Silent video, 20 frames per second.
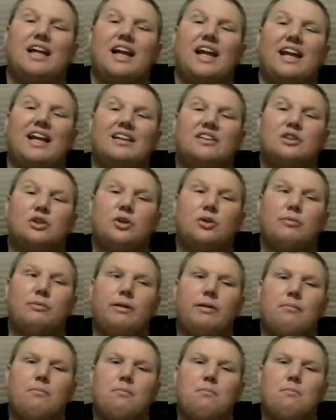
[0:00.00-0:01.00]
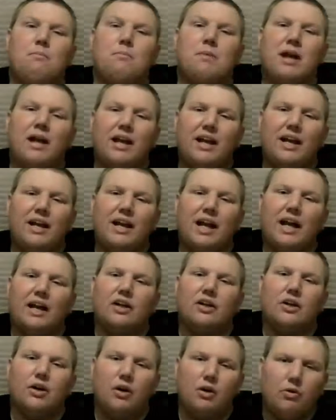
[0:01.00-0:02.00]
It is going to be May
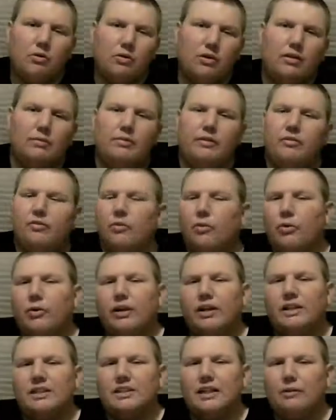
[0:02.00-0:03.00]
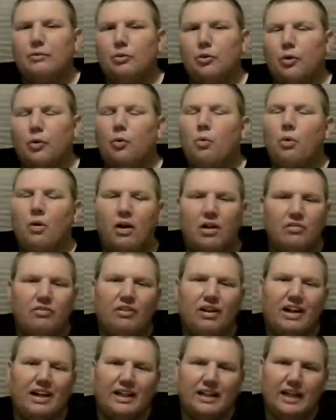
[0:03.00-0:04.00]
at COTA before he is able to
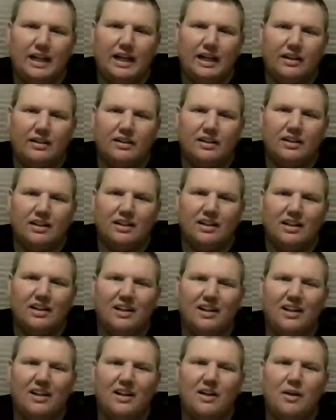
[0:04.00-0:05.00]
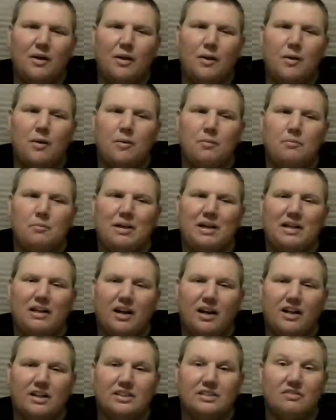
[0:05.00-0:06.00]
qualify again
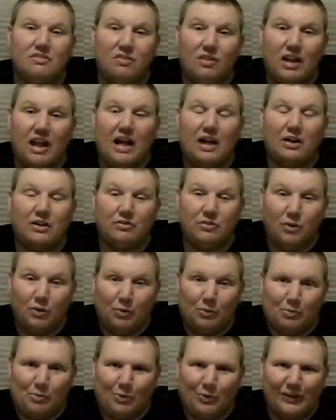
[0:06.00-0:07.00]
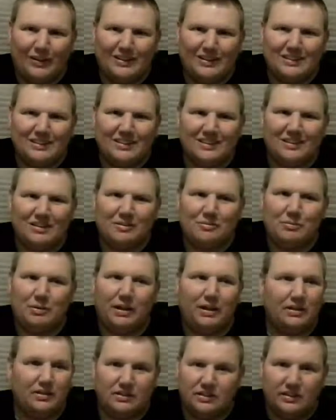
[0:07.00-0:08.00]
because of lack of owner points,
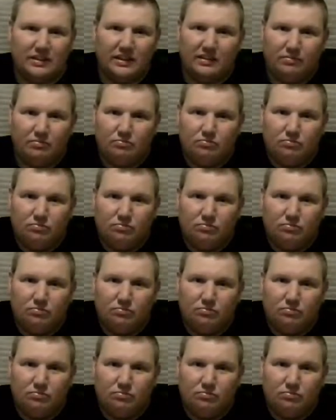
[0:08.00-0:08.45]
because he